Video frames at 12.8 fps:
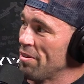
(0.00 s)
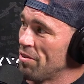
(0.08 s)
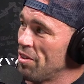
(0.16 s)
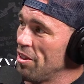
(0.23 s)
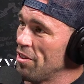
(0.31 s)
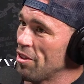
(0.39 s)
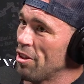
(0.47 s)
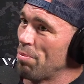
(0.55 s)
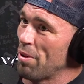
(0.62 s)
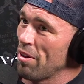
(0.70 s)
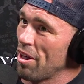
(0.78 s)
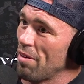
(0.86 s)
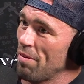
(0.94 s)
of Cesar, but
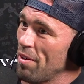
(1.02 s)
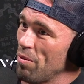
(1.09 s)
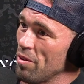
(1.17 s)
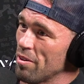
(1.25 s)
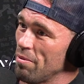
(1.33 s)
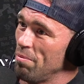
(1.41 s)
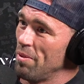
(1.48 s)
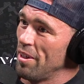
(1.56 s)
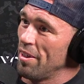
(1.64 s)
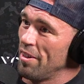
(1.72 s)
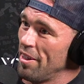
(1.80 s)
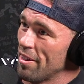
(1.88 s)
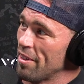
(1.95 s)
a lot of it was me
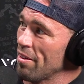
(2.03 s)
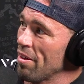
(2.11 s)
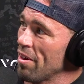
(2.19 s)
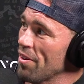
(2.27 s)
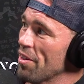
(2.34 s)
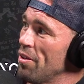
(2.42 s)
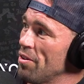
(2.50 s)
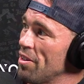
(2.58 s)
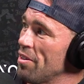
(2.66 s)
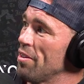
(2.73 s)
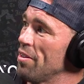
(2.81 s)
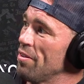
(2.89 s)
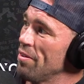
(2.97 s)
and Nick did a lot of the coaching
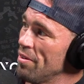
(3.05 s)
too.